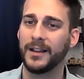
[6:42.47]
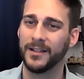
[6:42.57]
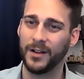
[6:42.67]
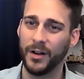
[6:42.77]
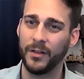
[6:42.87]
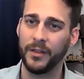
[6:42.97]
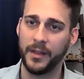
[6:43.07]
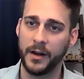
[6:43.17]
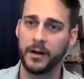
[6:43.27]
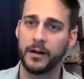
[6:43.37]
is all
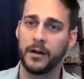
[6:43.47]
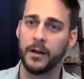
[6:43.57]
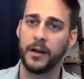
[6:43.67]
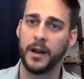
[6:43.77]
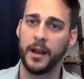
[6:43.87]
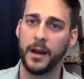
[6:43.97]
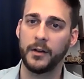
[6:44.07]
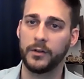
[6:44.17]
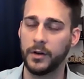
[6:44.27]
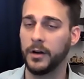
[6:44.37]
there, and
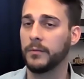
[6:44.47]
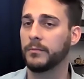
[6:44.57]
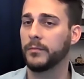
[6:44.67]
it's good.